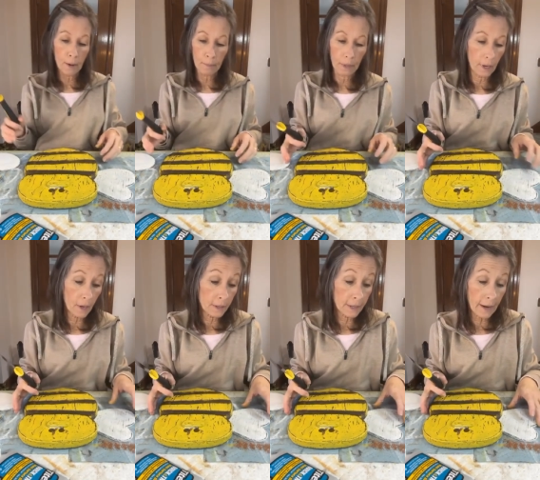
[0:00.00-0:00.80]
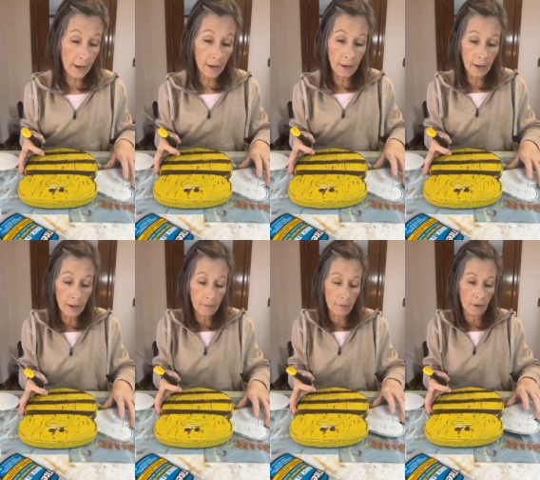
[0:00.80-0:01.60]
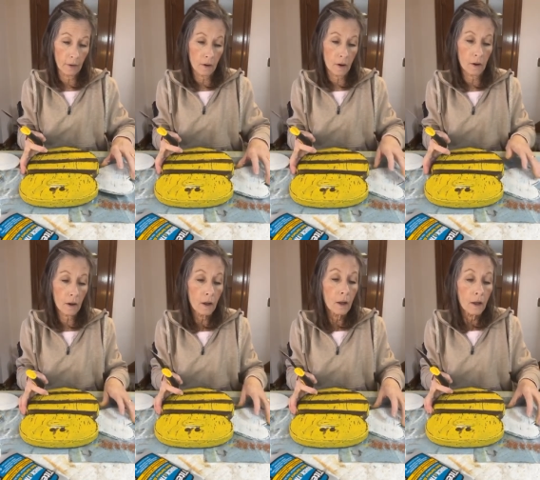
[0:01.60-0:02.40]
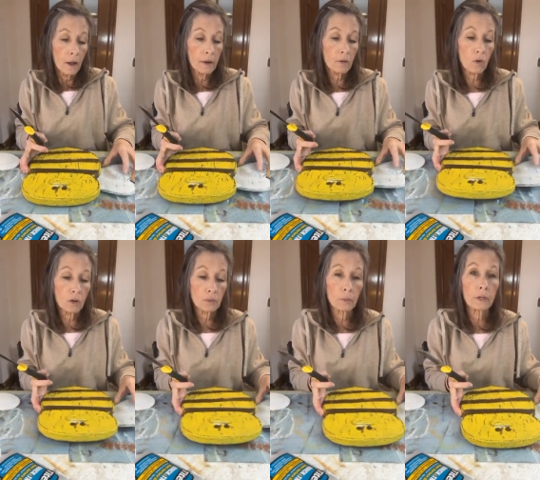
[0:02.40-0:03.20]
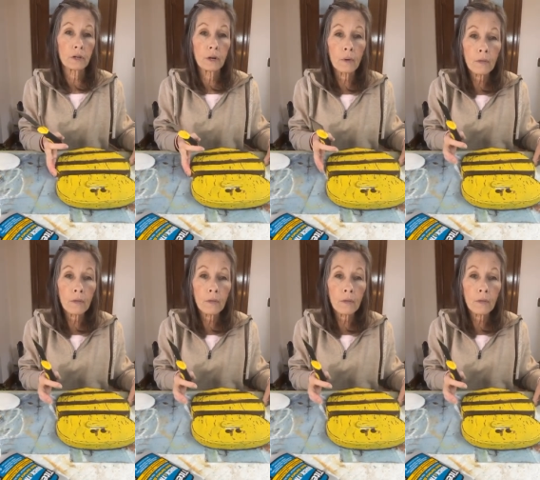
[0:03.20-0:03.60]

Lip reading: the company because I hadn't had it very long. And of course, wouldn't you